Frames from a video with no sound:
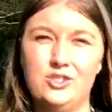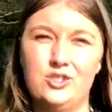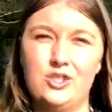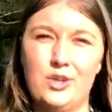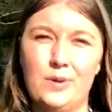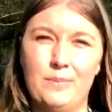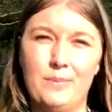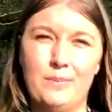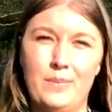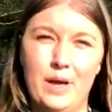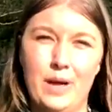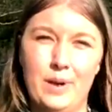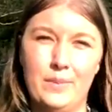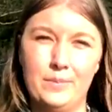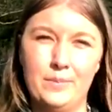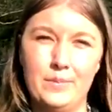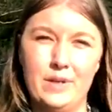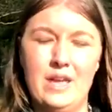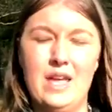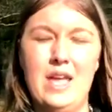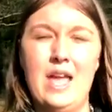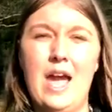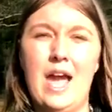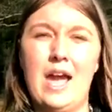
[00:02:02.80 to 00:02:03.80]
jump up
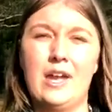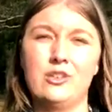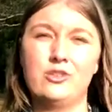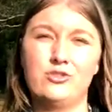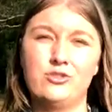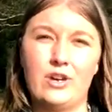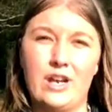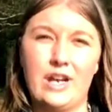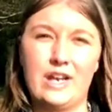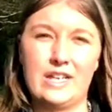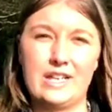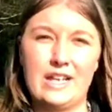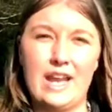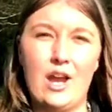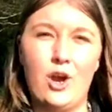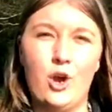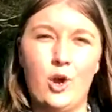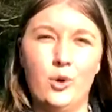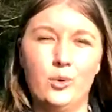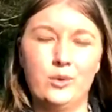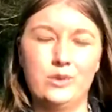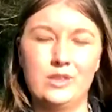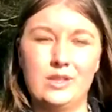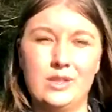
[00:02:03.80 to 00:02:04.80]
and try and get
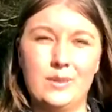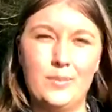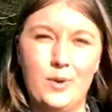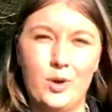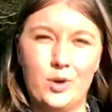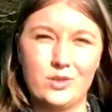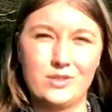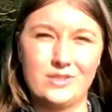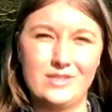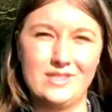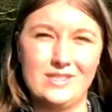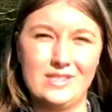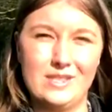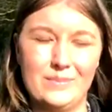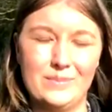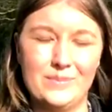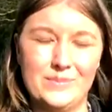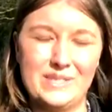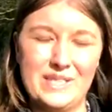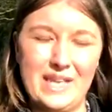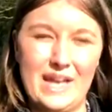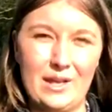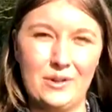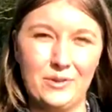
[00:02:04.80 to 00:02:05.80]
hold of the boxes
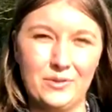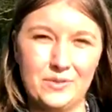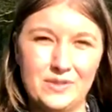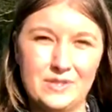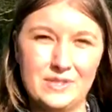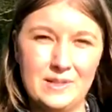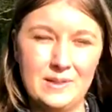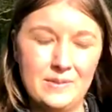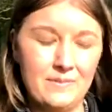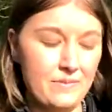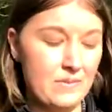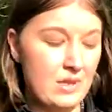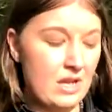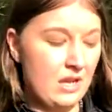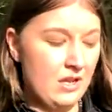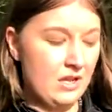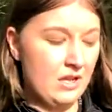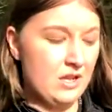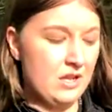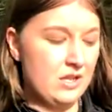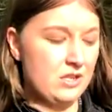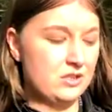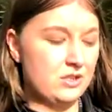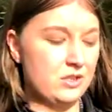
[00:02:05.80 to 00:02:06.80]
themselves.
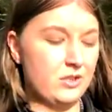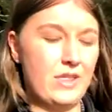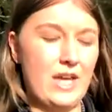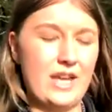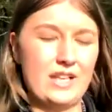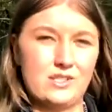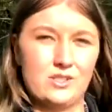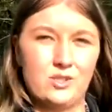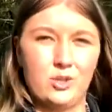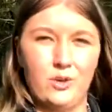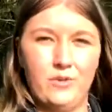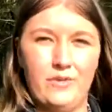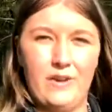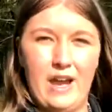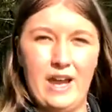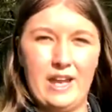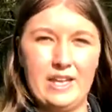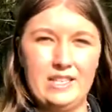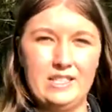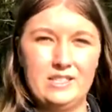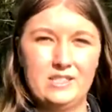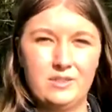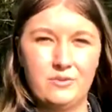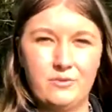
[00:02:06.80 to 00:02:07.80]
So that sort of
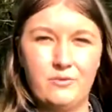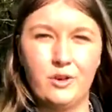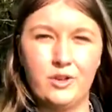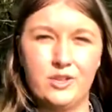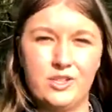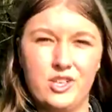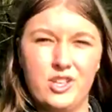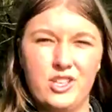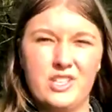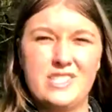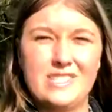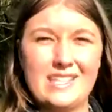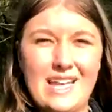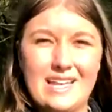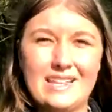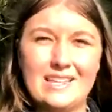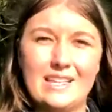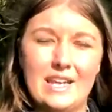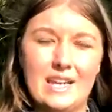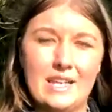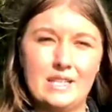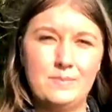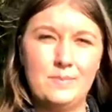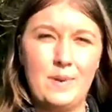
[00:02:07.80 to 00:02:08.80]
height for your
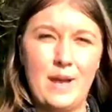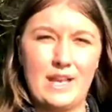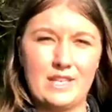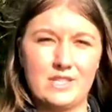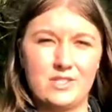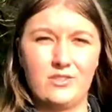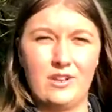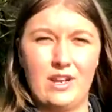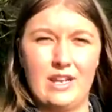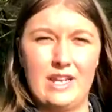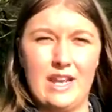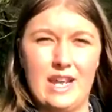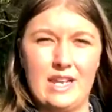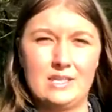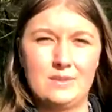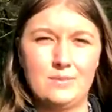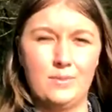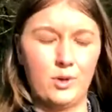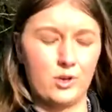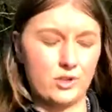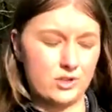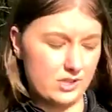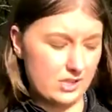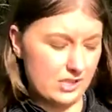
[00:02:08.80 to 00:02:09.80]
standardised passerine nest
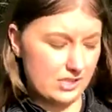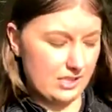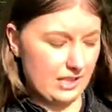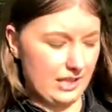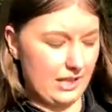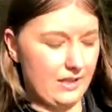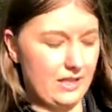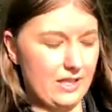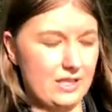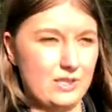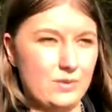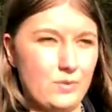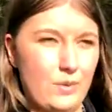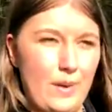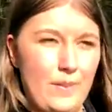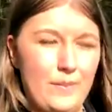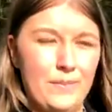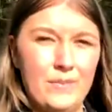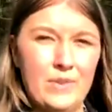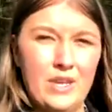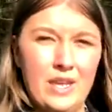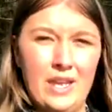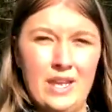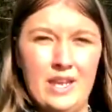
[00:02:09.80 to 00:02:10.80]
boxes like this one
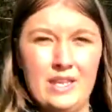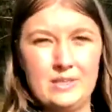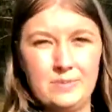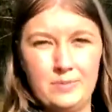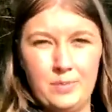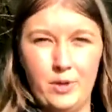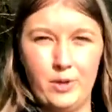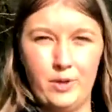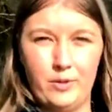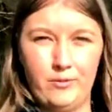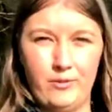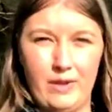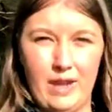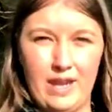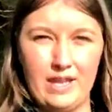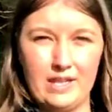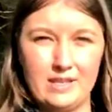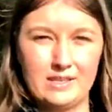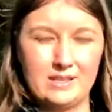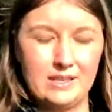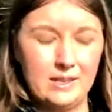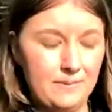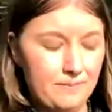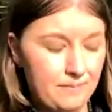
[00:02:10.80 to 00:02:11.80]
is
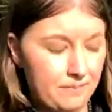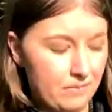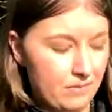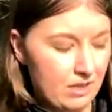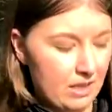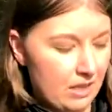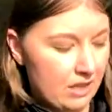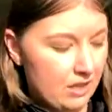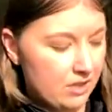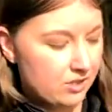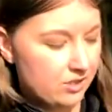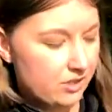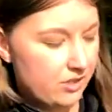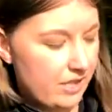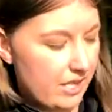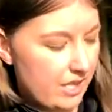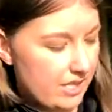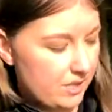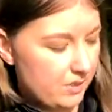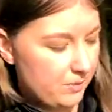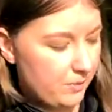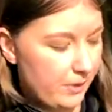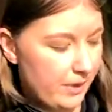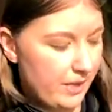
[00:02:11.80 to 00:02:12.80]
perfect. So
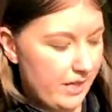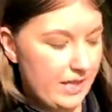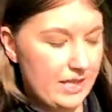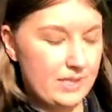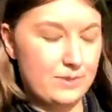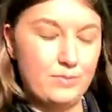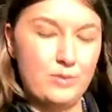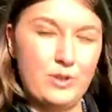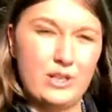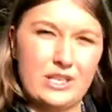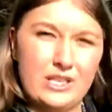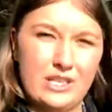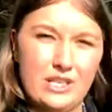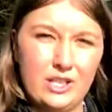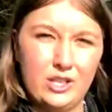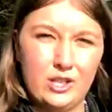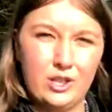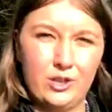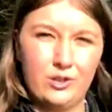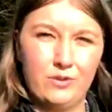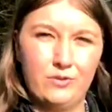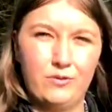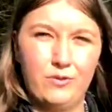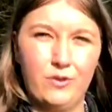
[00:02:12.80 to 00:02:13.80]
this one is particularly
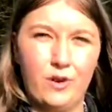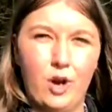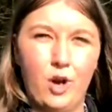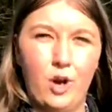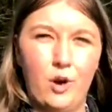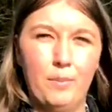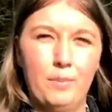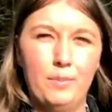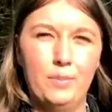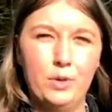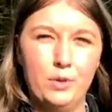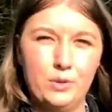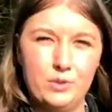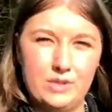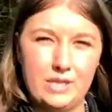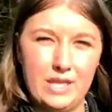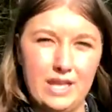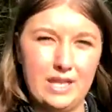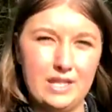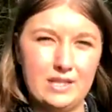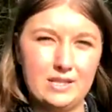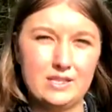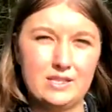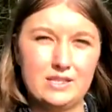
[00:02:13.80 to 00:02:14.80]
good for blue
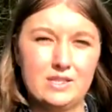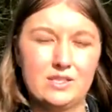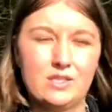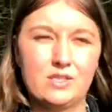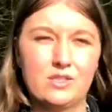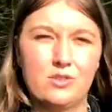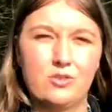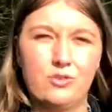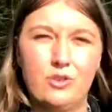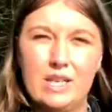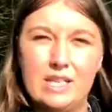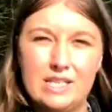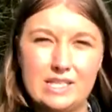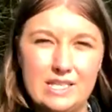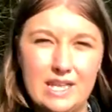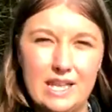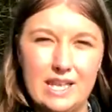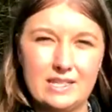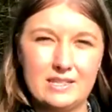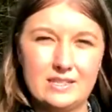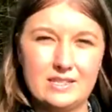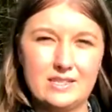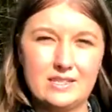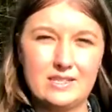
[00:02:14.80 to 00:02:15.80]
tits, great
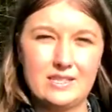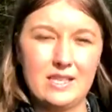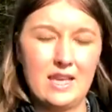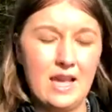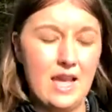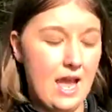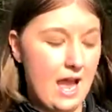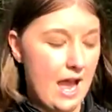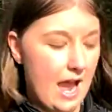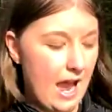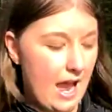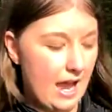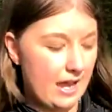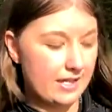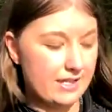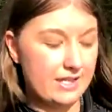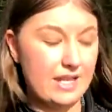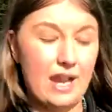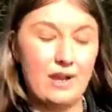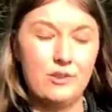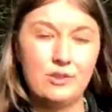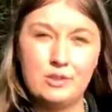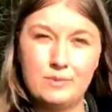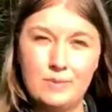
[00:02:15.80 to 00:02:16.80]
tits and
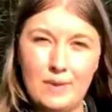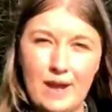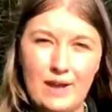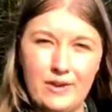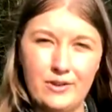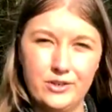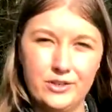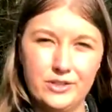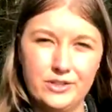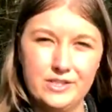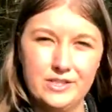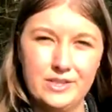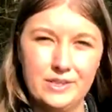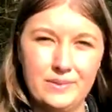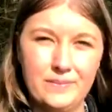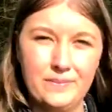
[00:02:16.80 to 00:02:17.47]
house sparrows.